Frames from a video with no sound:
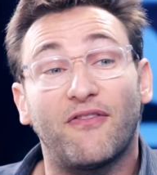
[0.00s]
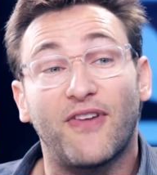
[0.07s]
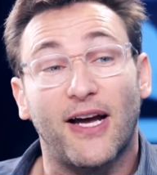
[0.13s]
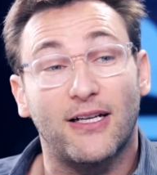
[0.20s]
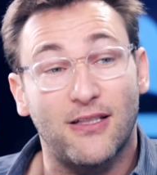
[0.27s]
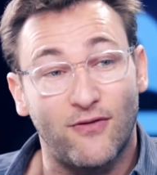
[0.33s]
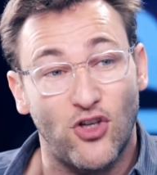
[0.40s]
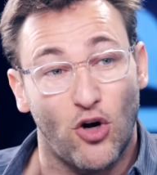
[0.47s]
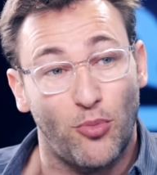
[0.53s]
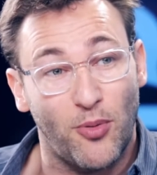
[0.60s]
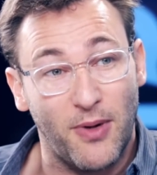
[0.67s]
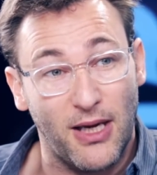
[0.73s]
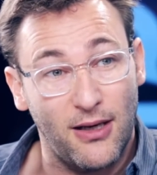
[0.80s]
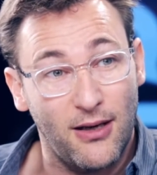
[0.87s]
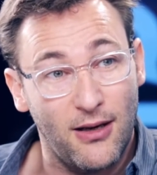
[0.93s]
effects of
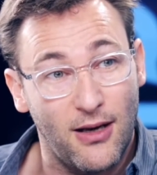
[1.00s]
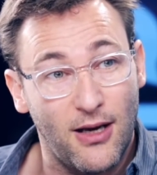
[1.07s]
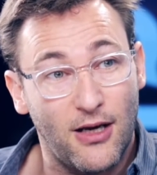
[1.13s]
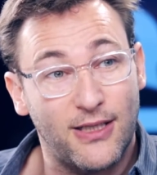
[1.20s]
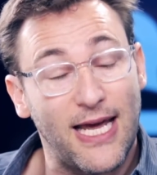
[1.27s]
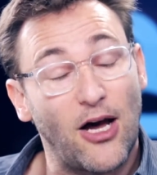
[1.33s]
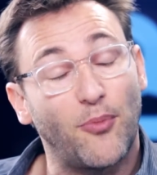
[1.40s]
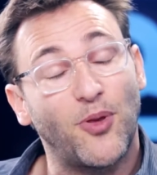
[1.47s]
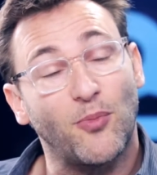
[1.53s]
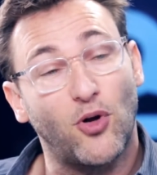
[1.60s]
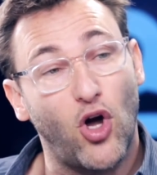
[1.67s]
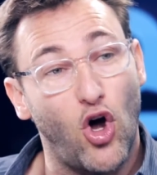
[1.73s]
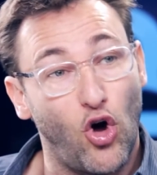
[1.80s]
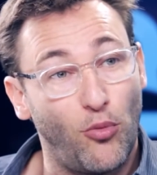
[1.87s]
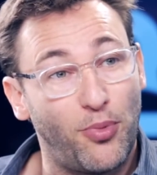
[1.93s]
dopamine to help them
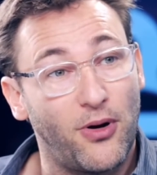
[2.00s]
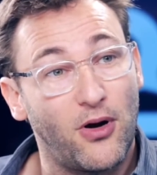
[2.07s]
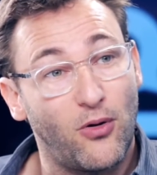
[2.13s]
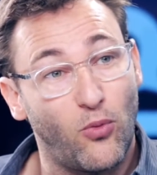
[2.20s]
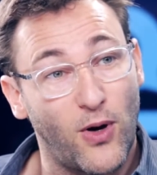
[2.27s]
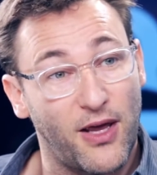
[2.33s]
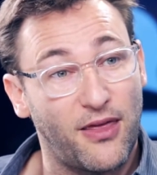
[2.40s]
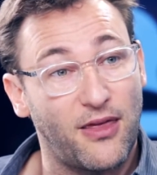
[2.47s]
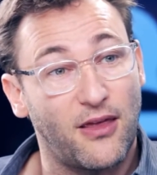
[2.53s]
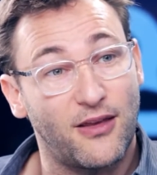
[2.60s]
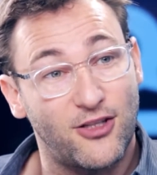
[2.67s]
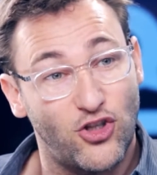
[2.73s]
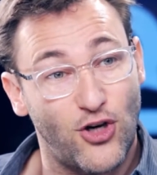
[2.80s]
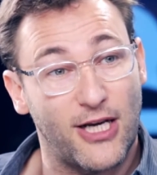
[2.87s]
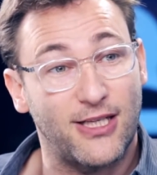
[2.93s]
cope with the
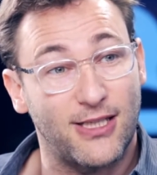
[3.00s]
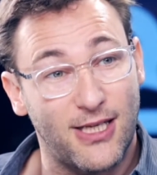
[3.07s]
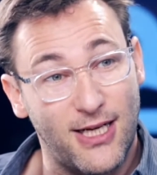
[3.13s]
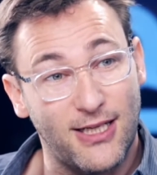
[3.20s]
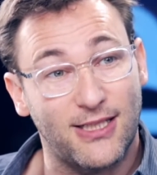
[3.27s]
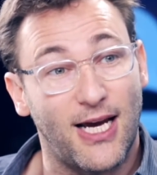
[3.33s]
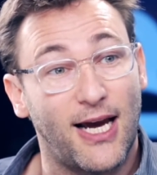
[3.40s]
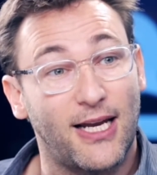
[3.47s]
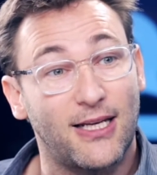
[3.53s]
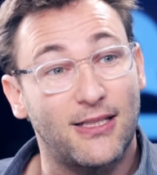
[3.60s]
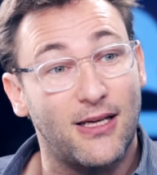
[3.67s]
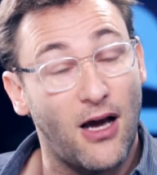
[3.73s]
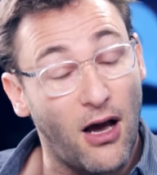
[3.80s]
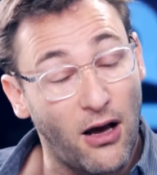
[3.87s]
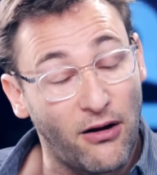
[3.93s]
stresses and
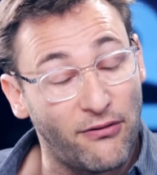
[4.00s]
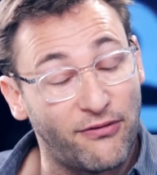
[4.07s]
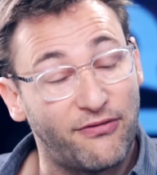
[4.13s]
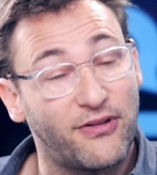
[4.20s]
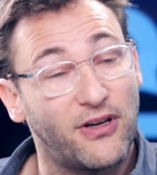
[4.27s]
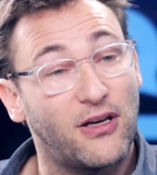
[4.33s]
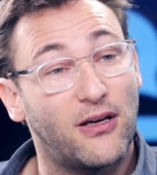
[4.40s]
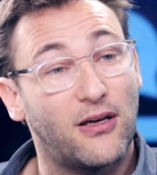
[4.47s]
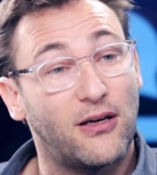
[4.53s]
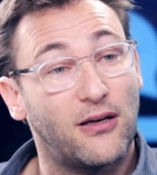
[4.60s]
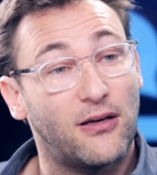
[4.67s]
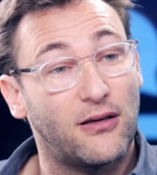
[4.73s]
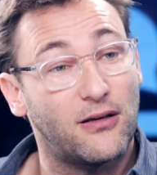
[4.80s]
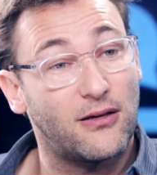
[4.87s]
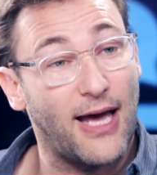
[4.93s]
anxieties of
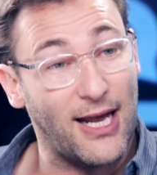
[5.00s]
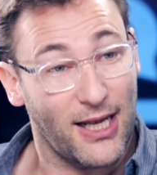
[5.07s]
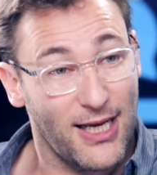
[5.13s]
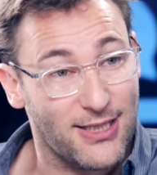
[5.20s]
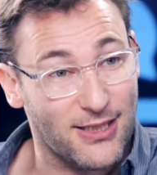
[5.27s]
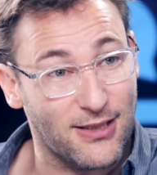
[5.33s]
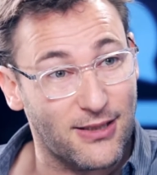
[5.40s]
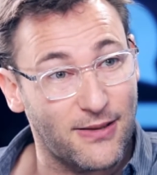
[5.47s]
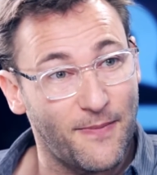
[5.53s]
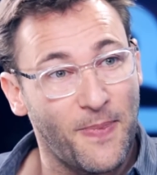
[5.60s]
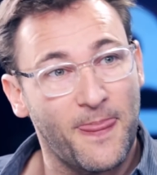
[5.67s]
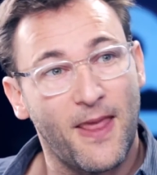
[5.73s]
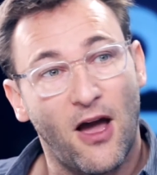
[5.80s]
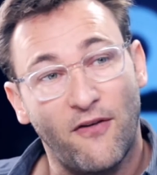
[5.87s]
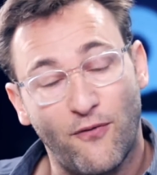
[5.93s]
adolescence.
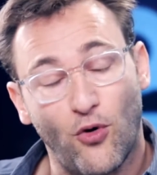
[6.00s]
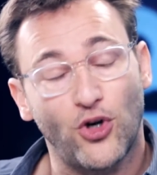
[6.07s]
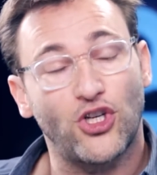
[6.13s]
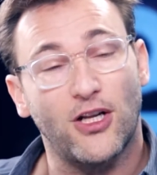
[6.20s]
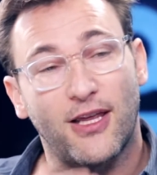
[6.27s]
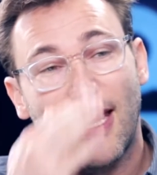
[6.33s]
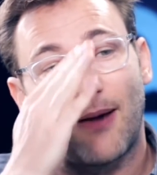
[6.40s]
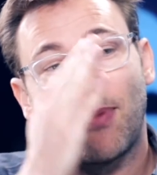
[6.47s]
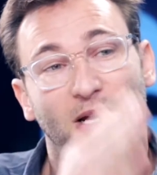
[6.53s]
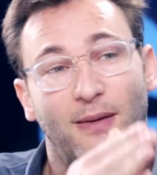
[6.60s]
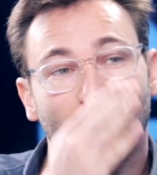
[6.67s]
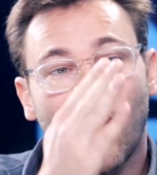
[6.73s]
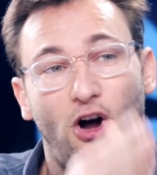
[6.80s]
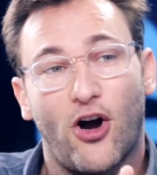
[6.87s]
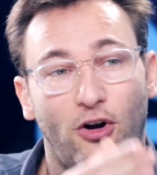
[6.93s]
Unfortunately, that
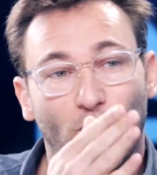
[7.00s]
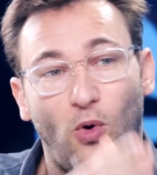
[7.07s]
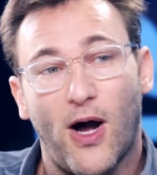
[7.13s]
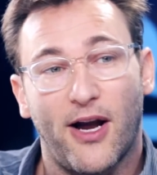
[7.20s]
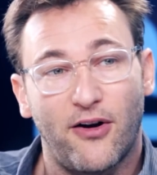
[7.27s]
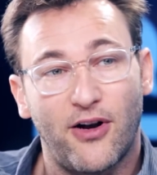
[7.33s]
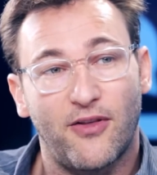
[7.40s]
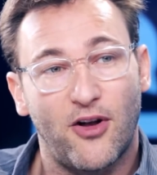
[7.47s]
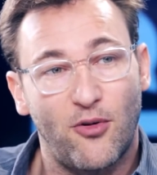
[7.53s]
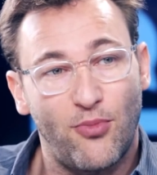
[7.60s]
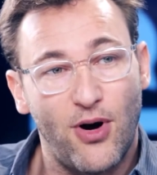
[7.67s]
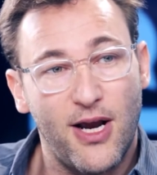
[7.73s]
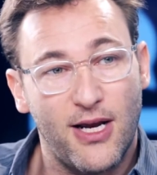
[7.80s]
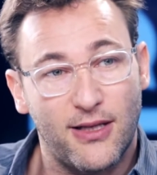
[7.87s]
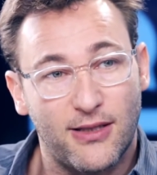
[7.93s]
becomes hardwired in their
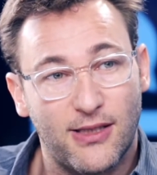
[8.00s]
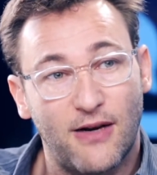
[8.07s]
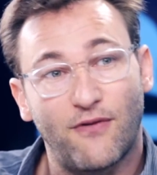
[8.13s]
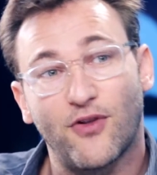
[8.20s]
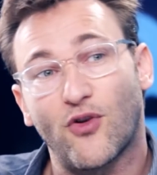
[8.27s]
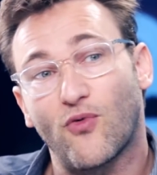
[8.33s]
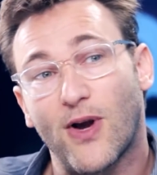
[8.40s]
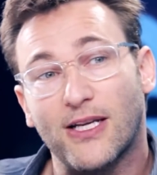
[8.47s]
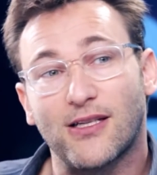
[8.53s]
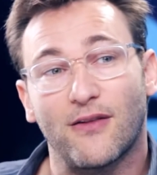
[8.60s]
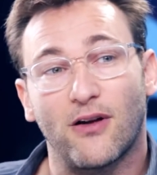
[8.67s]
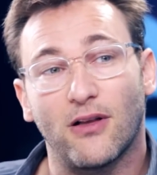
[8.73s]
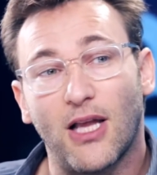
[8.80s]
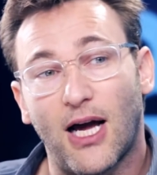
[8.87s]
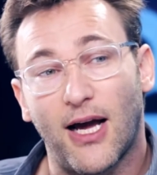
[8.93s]
brains, and for the rest of
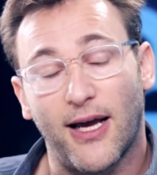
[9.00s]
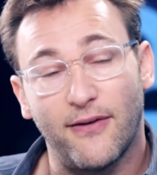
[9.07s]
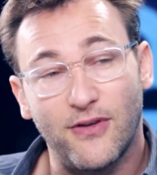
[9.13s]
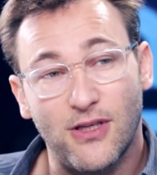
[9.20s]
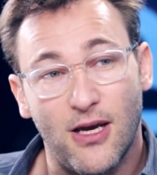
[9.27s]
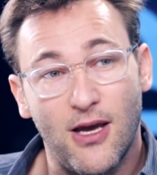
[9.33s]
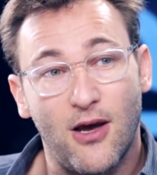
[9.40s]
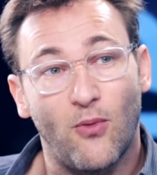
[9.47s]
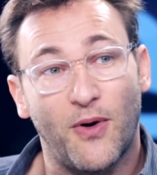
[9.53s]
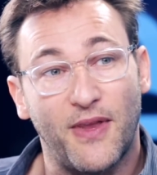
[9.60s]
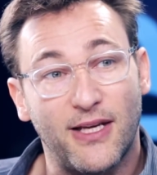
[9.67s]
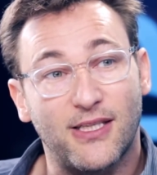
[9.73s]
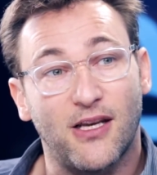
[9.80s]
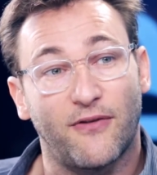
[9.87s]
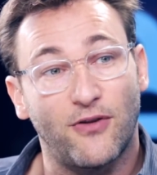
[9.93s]
their lives, when they
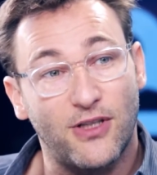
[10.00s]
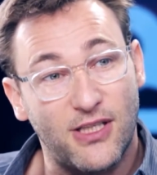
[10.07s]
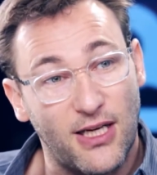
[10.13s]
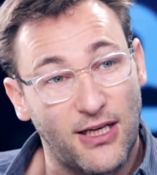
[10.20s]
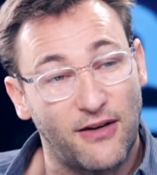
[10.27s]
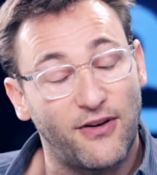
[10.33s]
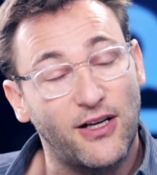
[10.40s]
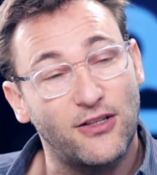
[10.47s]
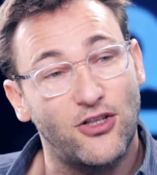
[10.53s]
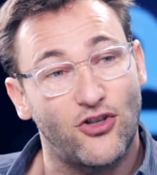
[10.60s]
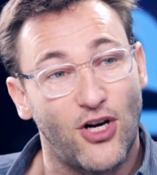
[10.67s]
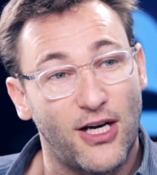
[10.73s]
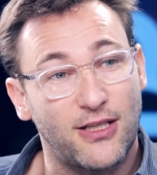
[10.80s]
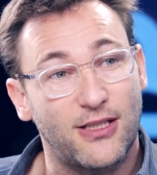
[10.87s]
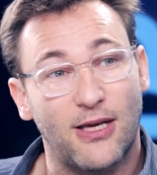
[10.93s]
suffer significant
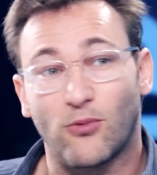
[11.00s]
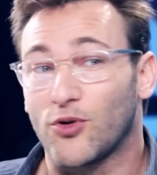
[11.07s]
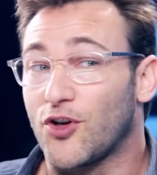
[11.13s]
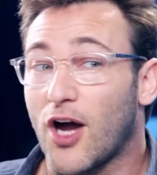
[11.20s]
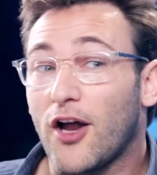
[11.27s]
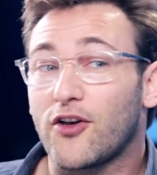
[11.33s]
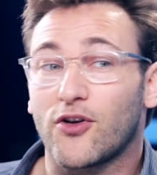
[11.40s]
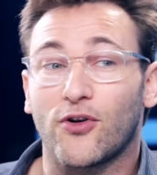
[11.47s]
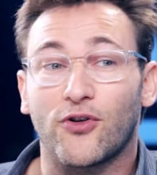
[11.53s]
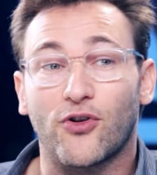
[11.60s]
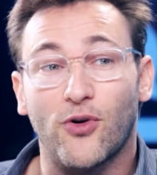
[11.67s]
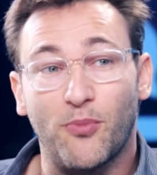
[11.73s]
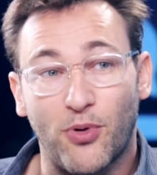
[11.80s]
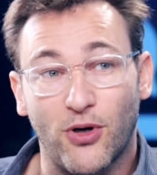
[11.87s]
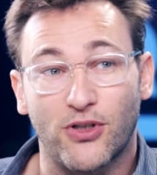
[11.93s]
stress, they will not turn to
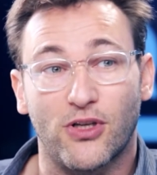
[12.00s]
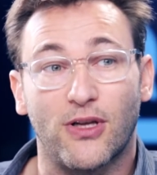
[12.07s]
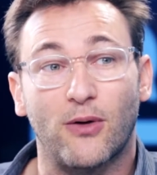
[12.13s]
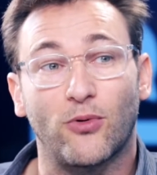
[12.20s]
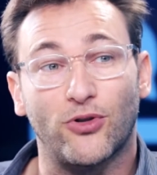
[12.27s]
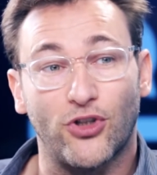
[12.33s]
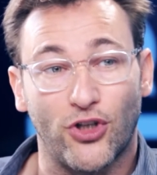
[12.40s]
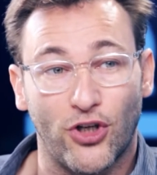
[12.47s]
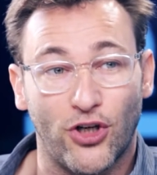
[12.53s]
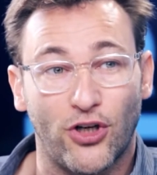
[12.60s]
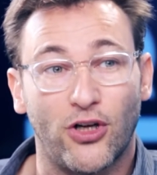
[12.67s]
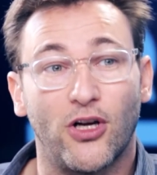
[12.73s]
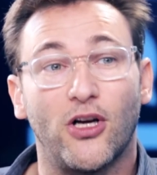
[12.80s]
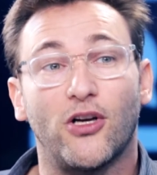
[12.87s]
a person, they will turn